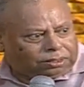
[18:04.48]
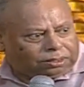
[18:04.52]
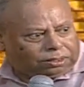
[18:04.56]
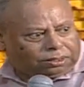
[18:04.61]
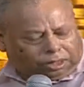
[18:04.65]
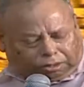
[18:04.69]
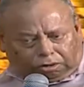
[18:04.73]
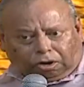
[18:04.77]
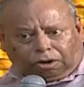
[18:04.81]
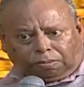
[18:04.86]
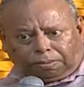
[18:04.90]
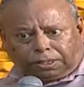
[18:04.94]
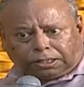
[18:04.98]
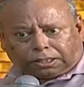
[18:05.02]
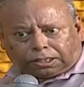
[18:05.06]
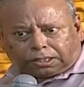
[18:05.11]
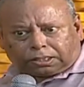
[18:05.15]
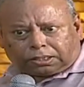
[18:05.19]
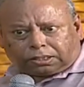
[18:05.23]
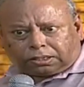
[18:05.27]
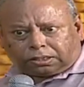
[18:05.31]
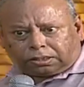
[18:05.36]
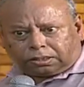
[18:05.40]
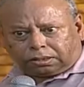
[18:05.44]
He told me
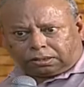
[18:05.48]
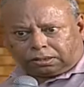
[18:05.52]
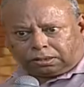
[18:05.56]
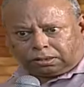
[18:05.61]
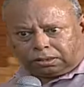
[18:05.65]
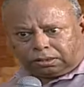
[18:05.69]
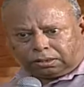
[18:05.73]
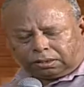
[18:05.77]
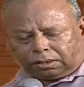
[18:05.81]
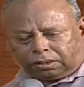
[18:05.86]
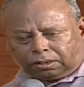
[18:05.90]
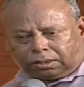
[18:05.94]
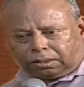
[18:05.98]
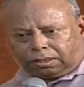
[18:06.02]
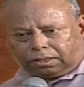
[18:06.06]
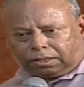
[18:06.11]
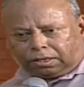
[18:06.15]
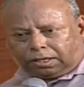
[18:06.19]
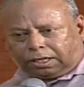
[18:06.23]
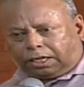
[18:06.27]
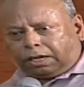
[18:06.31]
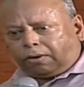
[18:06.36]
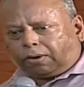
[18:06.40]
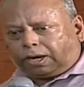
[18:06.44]
this.
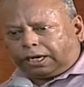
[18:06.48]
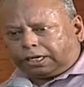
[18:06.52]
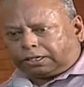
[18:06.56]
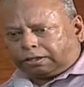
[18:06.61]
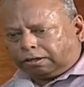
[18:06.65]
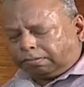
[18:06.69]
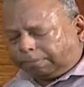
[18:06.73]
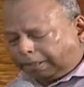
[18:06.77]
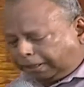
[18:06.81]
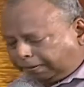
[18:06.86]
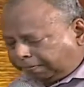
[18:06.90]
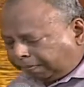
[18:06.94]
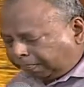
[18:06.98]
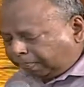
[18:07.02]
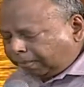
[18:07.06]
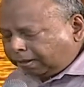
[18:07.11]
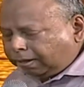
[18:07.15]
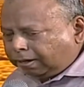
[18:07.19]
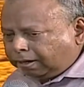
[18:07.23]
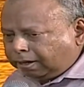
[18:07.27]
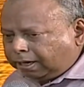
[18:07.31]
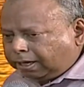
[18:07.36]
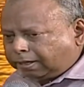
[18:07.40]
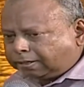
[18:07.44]
You know what he told me?
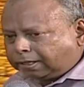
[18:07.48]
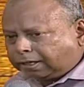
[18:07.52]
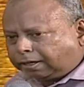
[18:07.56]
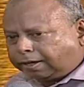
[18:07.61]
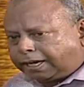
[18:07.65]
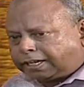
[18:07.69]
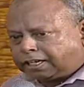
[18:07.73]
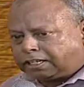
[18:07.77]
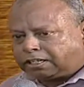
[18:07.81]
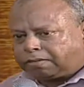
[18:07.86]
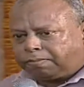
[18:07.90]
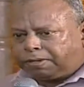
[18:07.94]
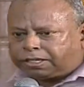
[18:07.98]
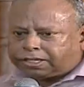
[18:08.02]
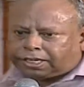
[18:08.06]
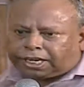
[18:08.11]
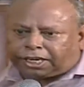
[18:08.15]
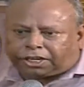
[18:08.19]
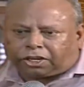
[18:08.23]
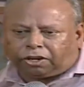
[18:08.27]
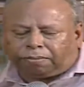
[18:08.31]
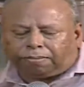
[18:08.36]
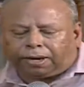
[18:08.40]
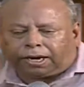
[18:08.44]
It's the greatest
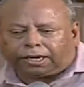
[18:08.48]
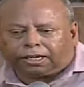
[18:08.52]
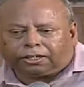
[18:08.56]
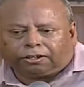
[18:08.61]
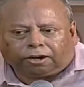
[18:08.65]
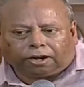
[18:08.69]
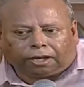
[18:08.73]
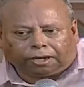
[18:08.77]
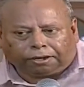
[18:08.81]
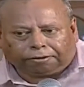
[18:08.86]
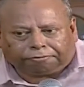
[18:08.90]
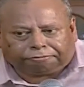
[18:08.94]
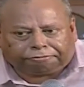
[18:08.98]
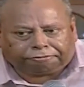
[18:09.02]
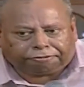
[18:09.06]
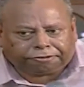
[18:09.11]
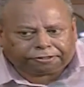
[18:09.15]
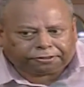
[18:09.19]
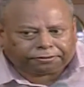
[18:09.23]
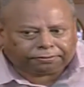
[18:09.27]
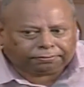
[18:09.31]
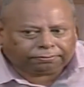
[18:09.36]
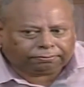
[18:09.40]
mistake you made in your life.